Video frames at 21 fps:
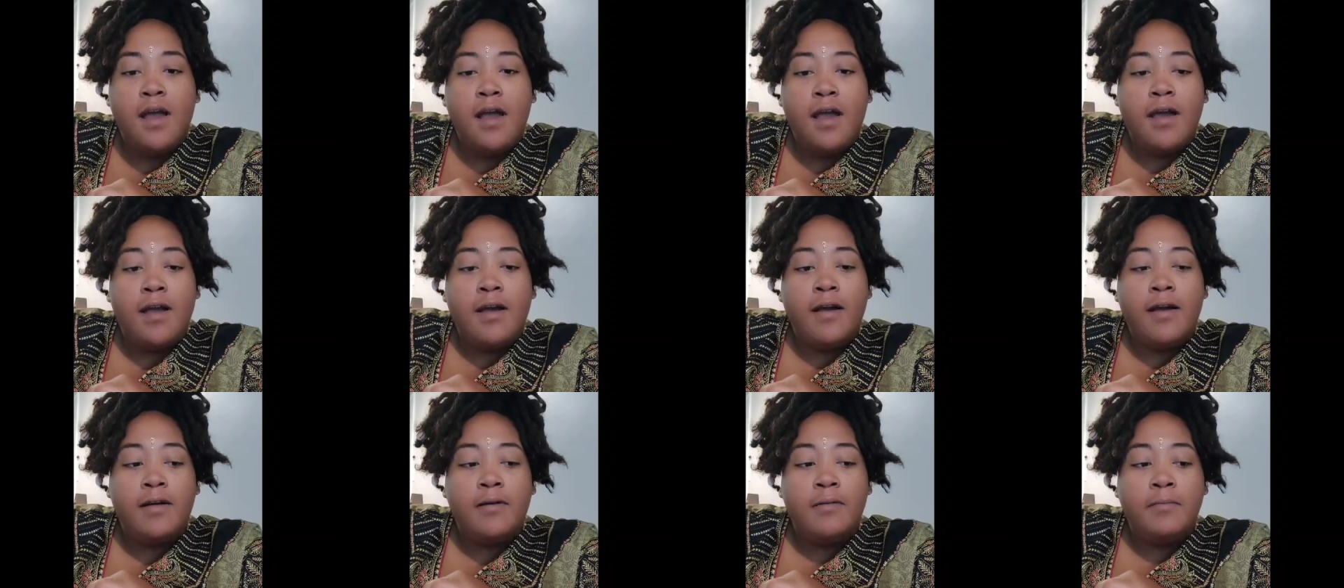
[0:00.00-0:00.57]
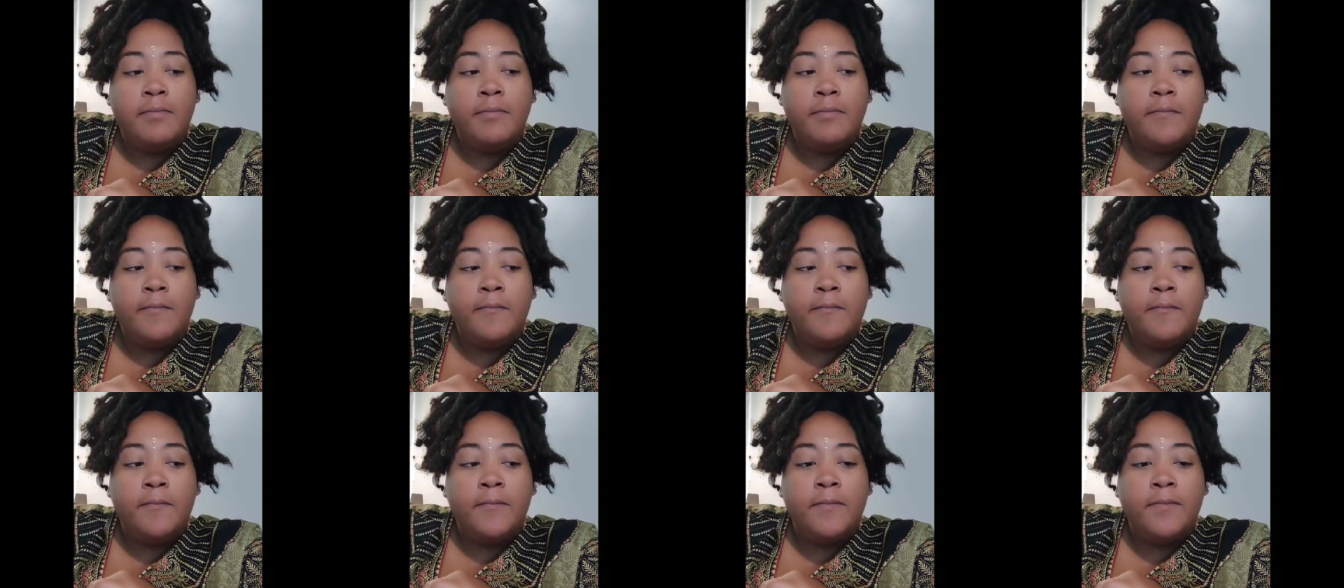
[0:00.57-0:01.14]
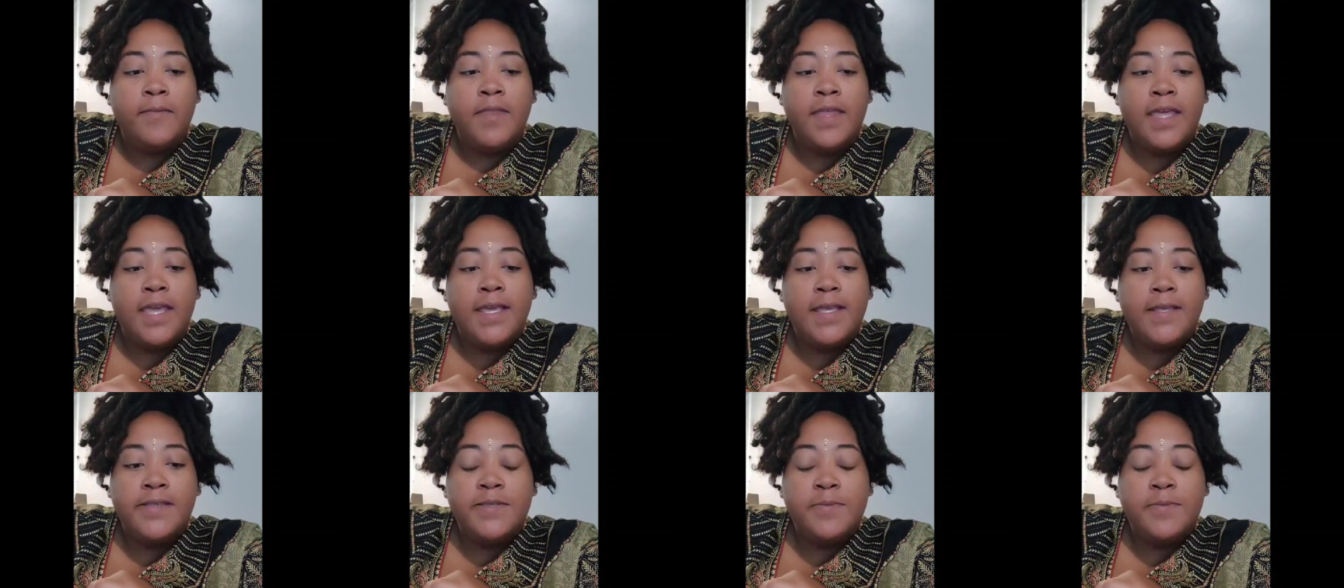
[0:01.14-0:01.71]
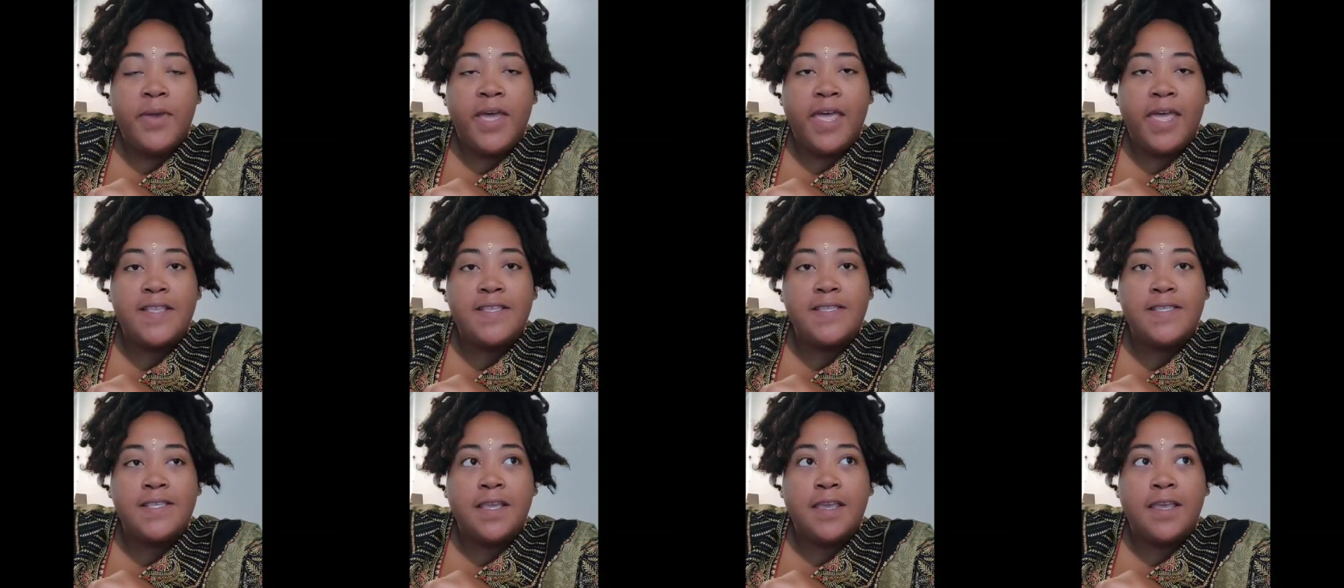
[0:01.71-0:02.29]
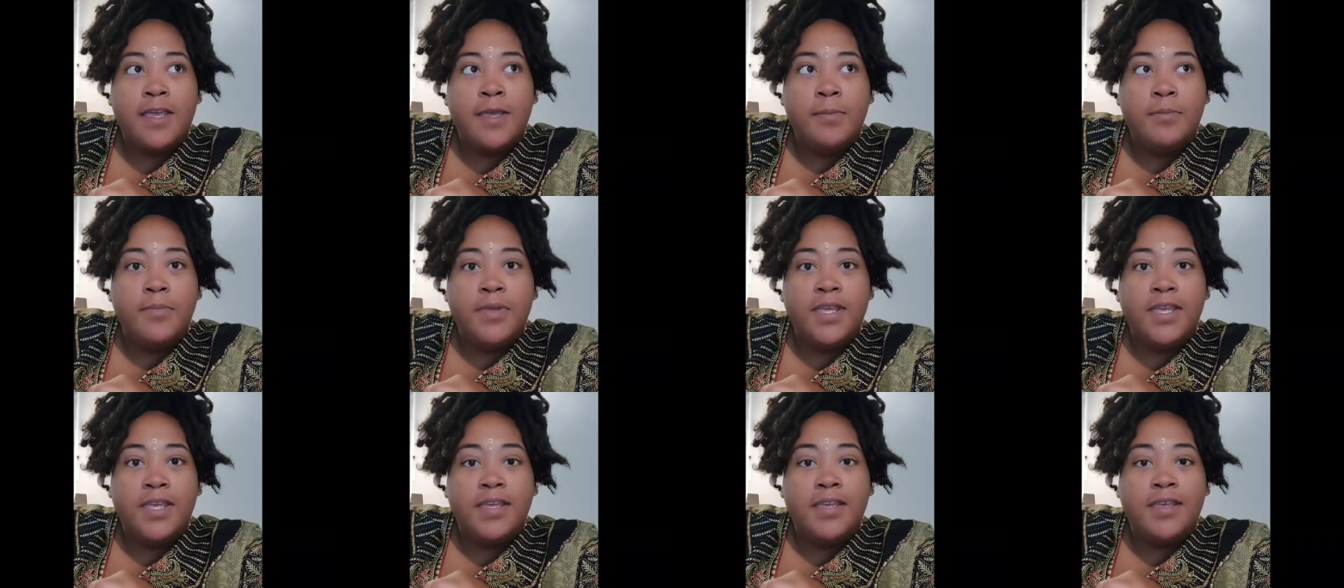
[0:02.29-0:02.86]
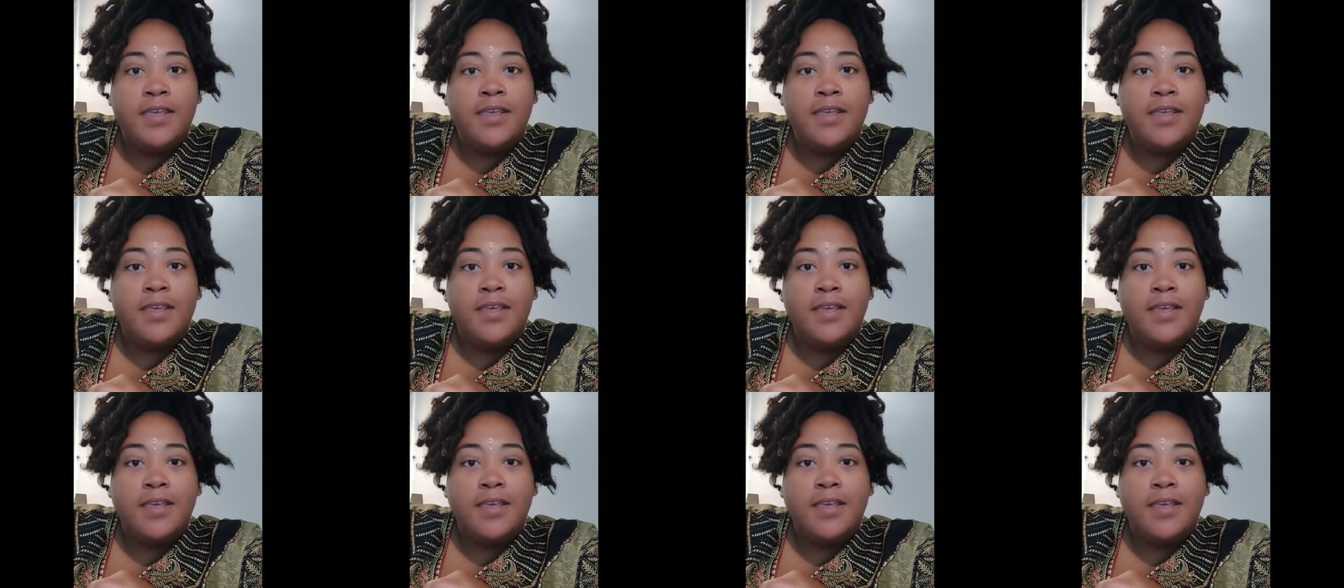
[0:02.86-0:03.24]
Um, his passing hit me,